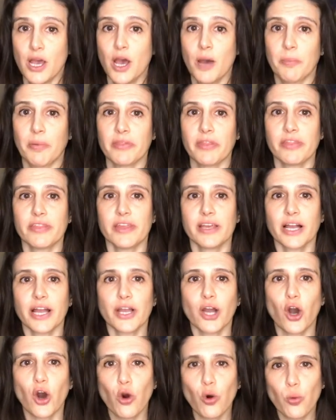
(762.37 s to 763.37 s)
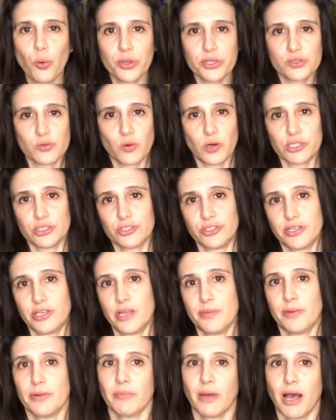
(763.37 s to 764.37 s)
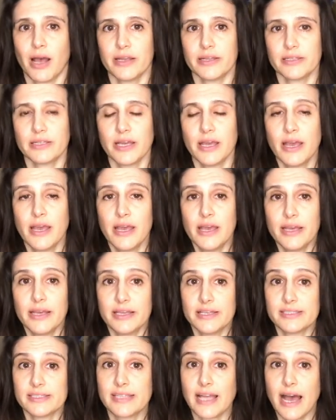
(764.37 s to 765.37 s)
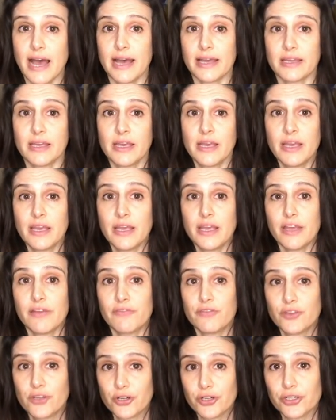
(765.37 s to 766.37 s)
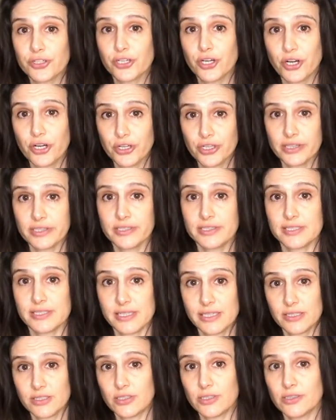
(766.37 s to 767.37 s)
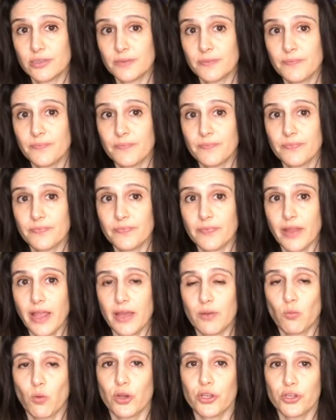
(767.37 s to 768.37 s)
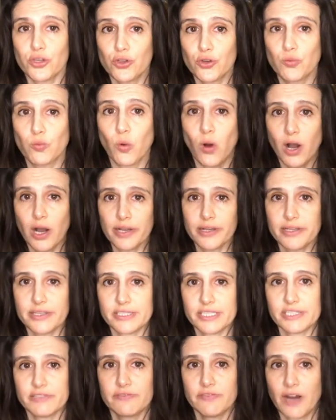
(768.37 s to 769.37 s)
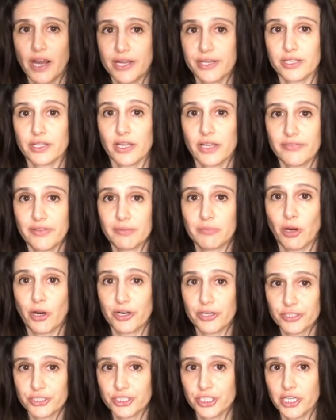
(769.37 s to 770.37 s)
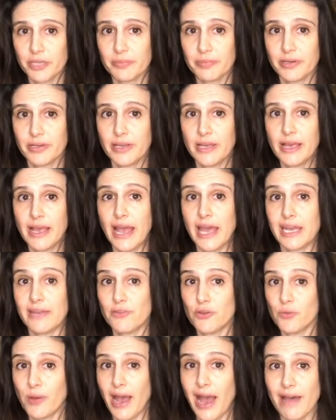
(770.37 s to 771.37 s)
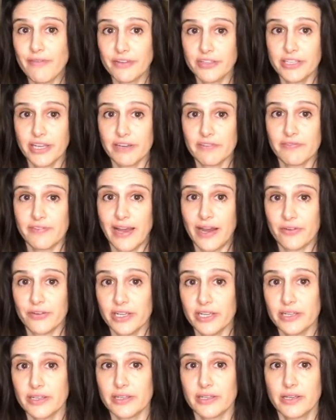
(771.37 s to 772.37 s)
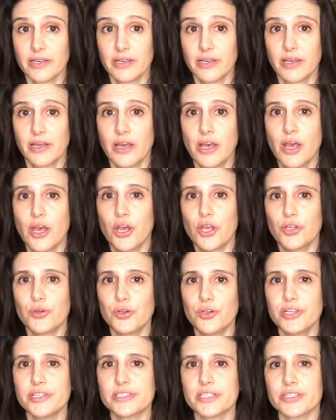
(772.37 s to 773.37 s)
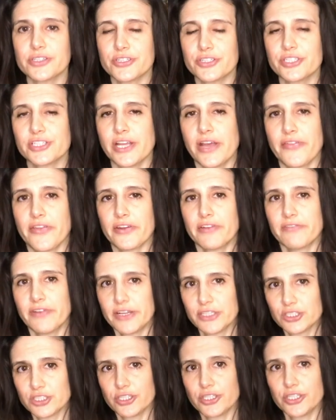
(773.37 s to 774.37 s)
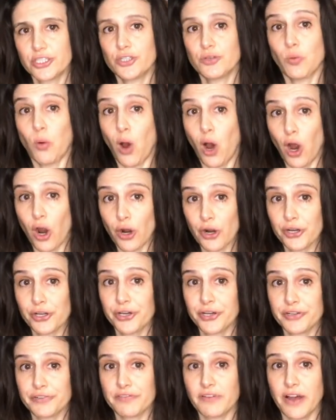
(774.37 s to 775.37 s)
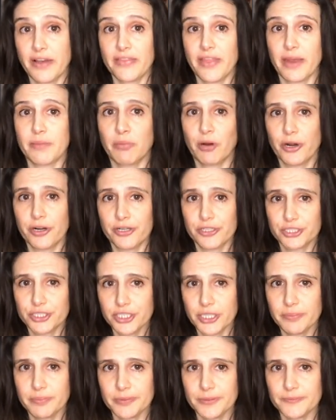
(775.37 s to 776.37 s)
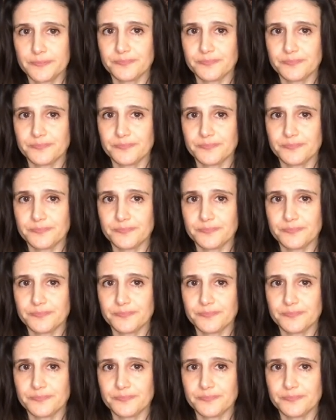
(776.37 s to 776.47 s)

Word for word: But the thing I always want you to keep in mind is that if you're currently single and what you want is to find a loving partnership, and if you haven't yet found it, you need to understand that eventually you are going to find that partnership.